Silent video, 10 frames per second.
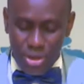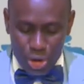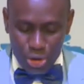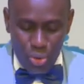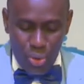
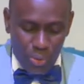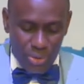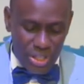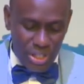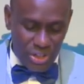but no one will
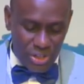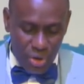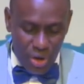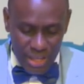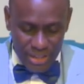see
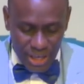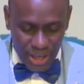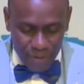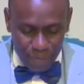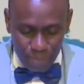destroyers
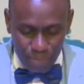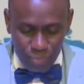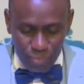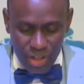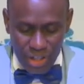here.
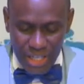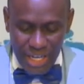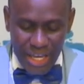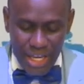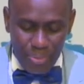Did
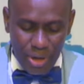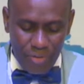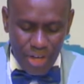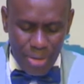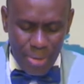I hear
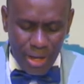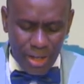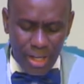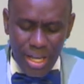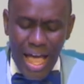believing amen?